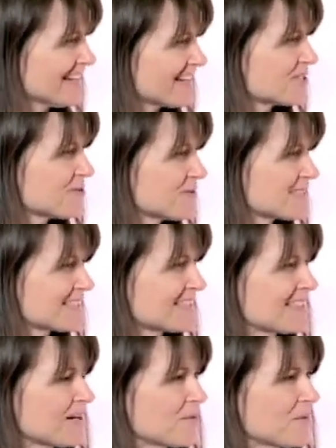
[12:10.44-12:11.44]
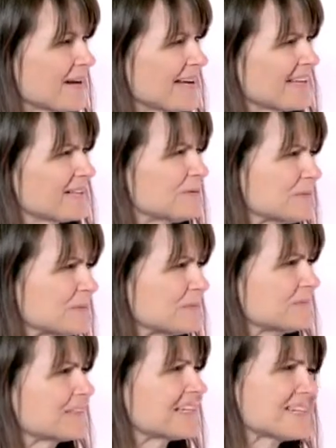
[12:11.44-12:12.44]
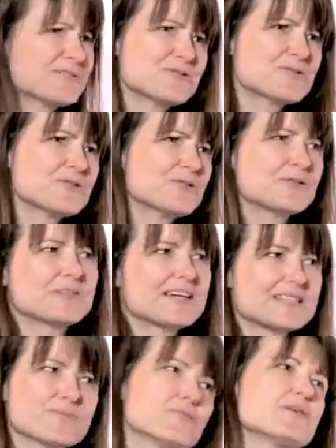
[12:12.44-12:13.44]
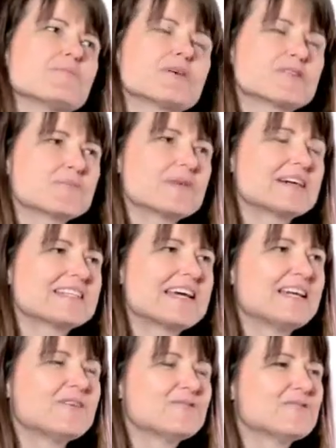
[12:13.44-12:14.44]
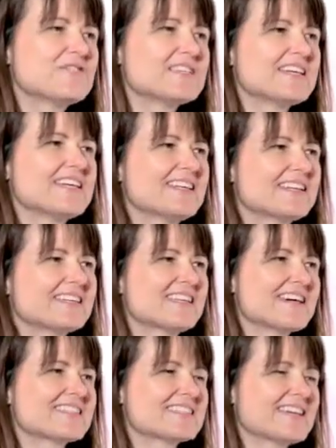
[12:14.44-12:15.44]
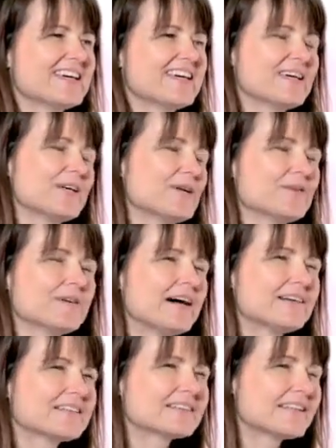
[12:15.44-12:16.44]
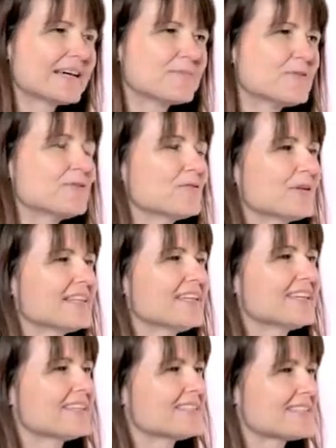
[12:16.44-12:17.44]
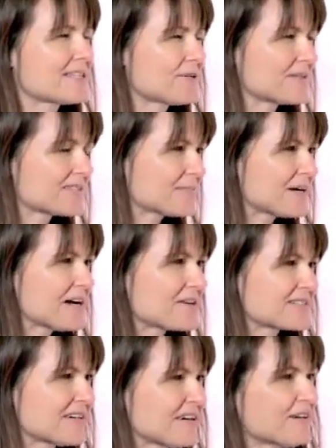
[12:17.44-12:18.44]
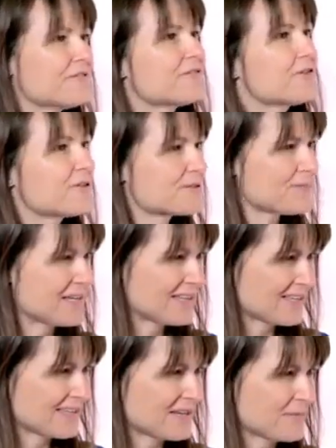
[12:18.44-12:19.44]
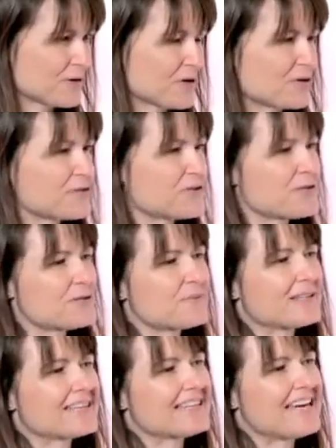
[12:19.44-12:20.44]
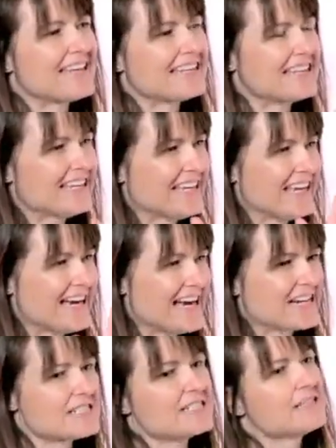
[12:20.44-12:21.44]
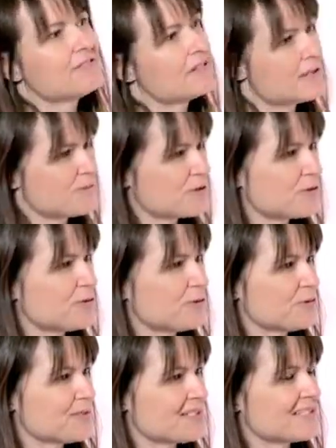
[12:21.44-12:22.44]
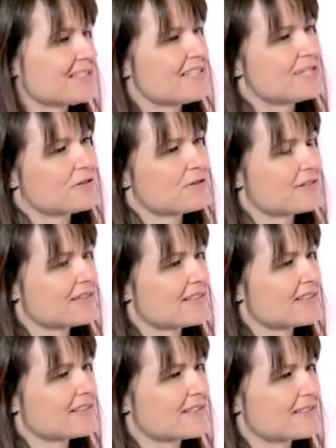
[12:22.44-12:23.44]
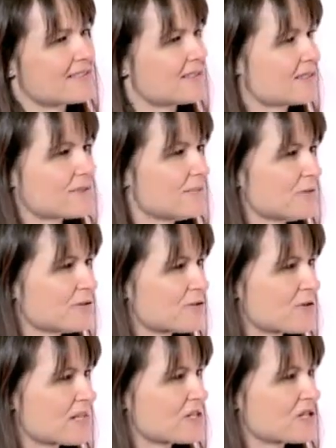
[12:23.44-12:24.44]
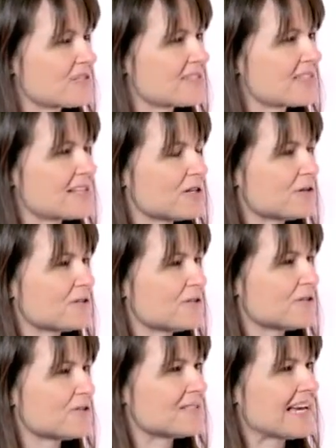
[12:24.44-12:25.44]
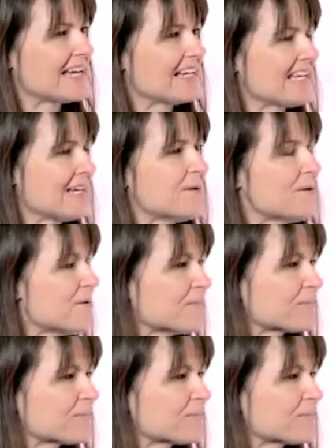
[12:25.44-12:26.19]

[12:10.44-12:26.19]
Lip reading: I do sit that way. That is true. That's pretty much my daily routine, and that's, you know, how little I move within it. So it's about first making them conscious, but then actually giving them tools. And these are a simple stretches that you can do daily,